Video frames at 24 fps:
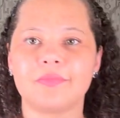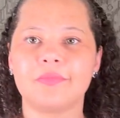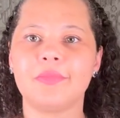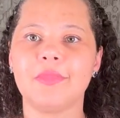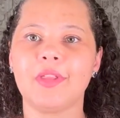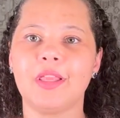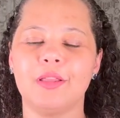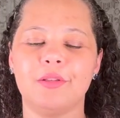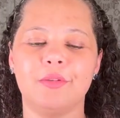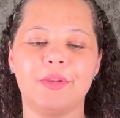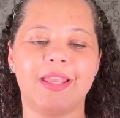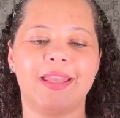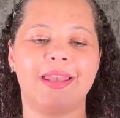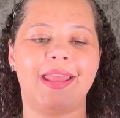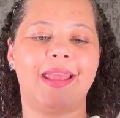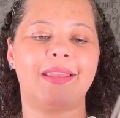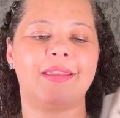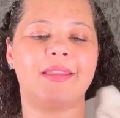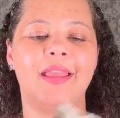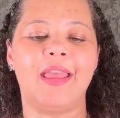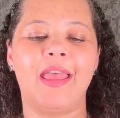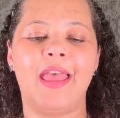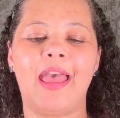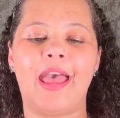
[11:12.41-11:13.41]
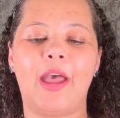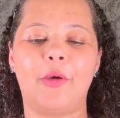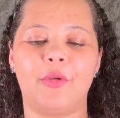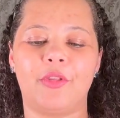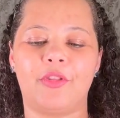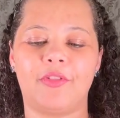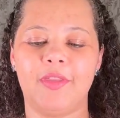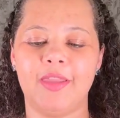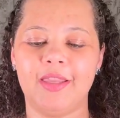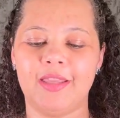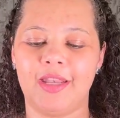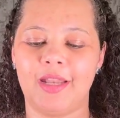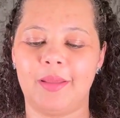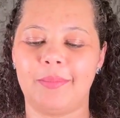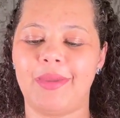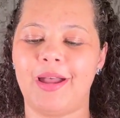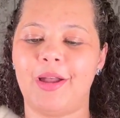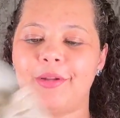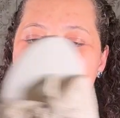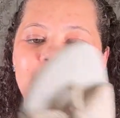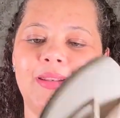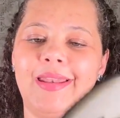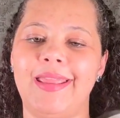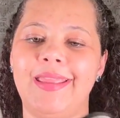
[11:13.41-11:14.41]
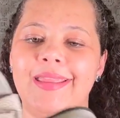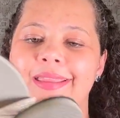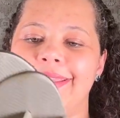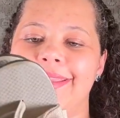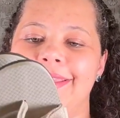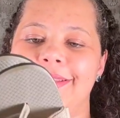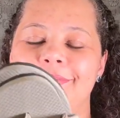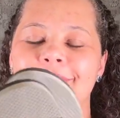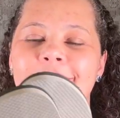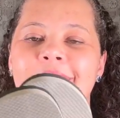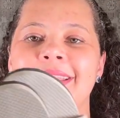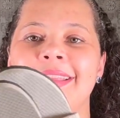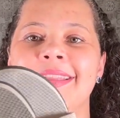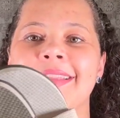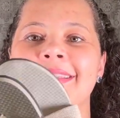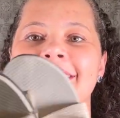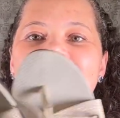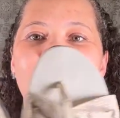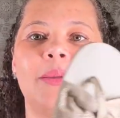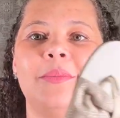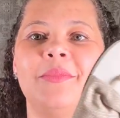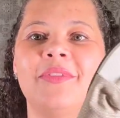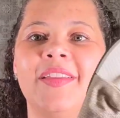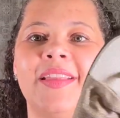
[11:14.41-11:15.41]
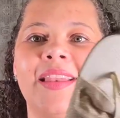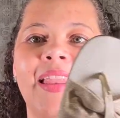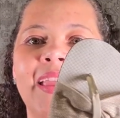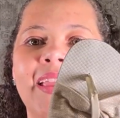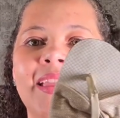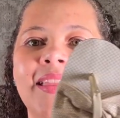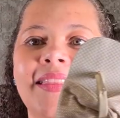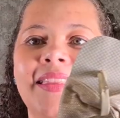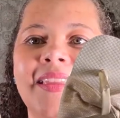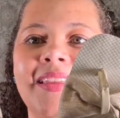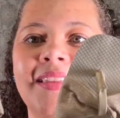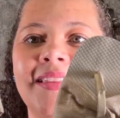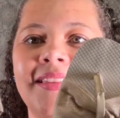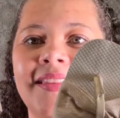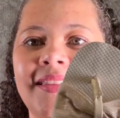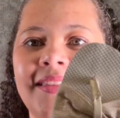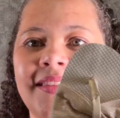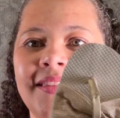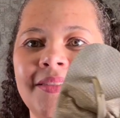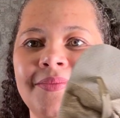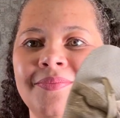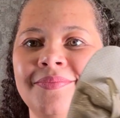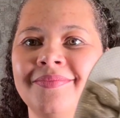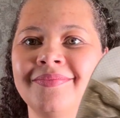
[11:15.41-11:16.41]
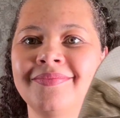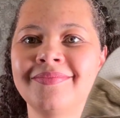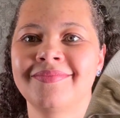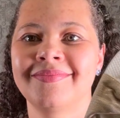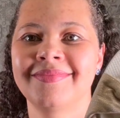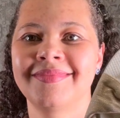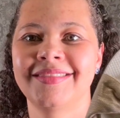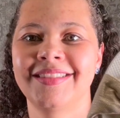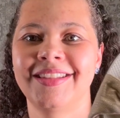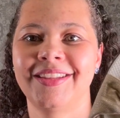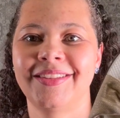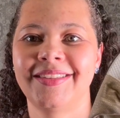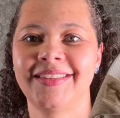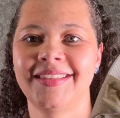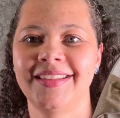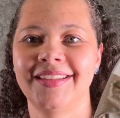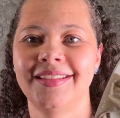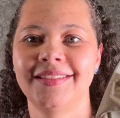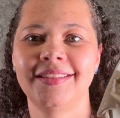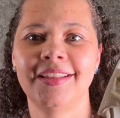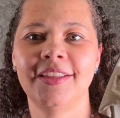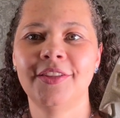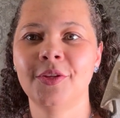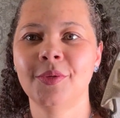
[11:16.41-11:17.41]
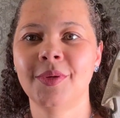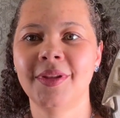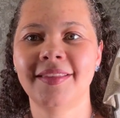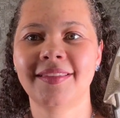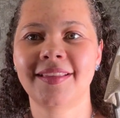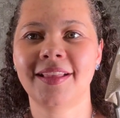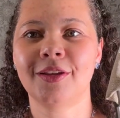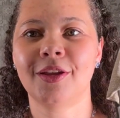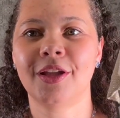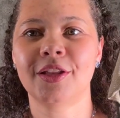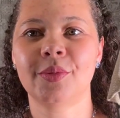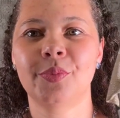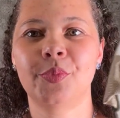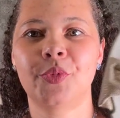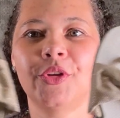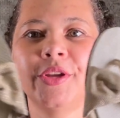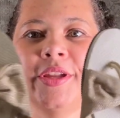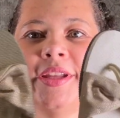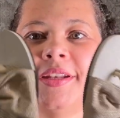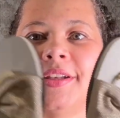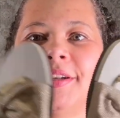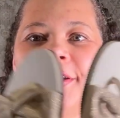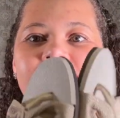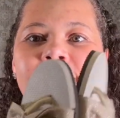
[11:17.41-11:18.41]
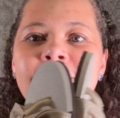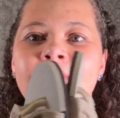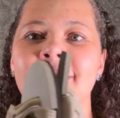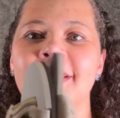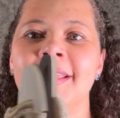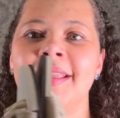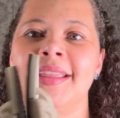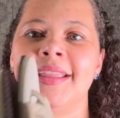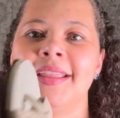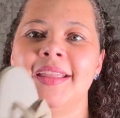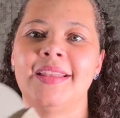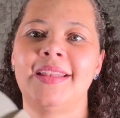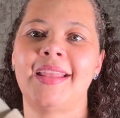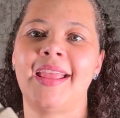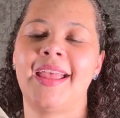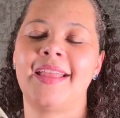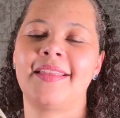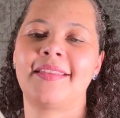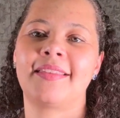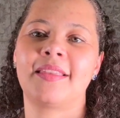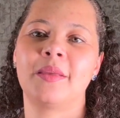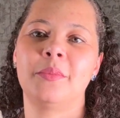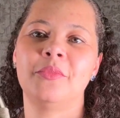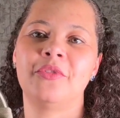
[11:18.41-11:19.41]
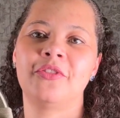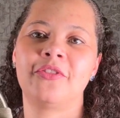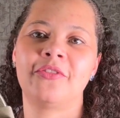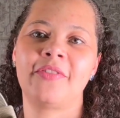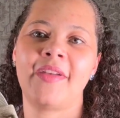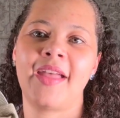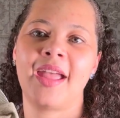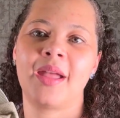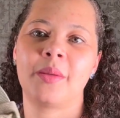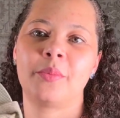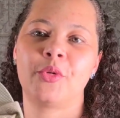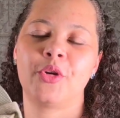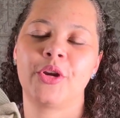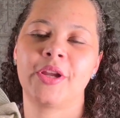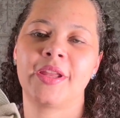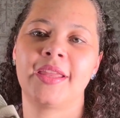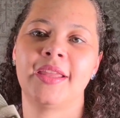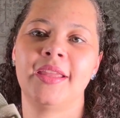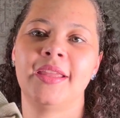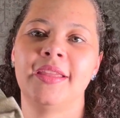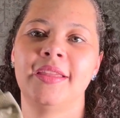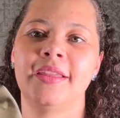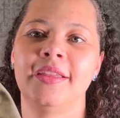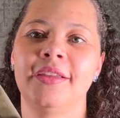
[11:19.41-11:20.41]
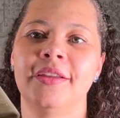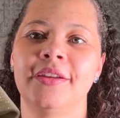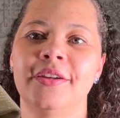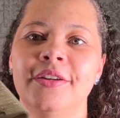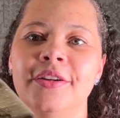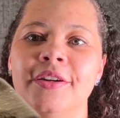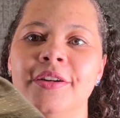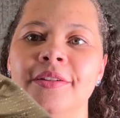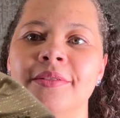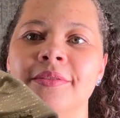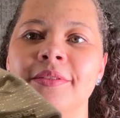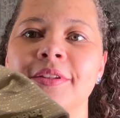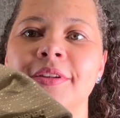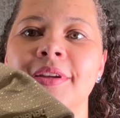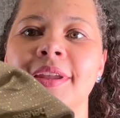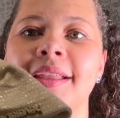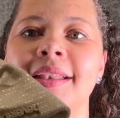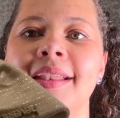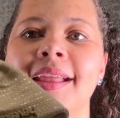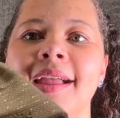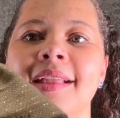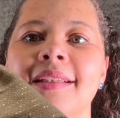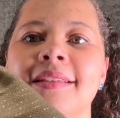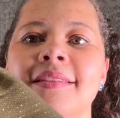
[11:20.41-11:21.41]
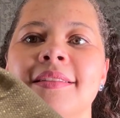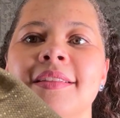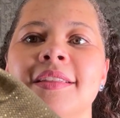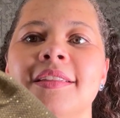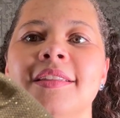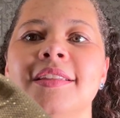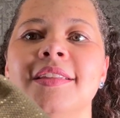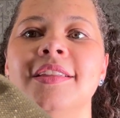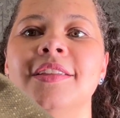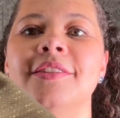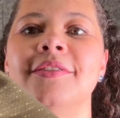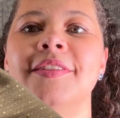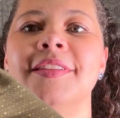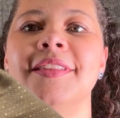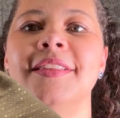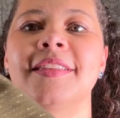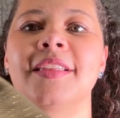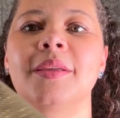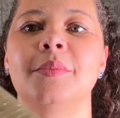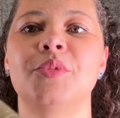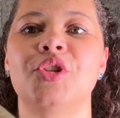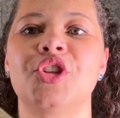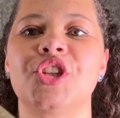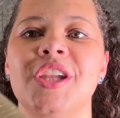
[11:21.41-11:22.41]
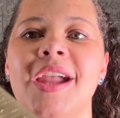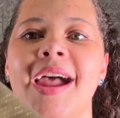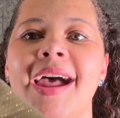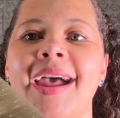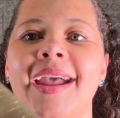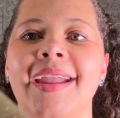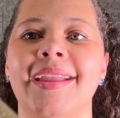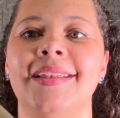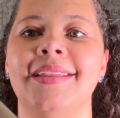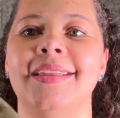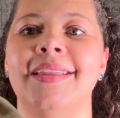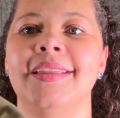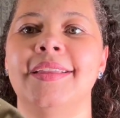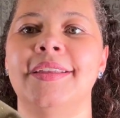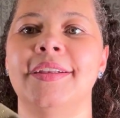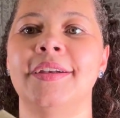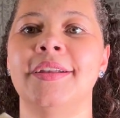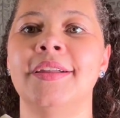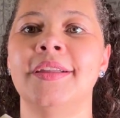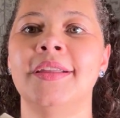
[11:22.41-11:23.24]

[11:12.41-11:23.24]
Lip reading: Look at that. I was thinking about taking something like this. You see, this one is a lot prettier. It has some fabric here. Look at that. Even some shine here.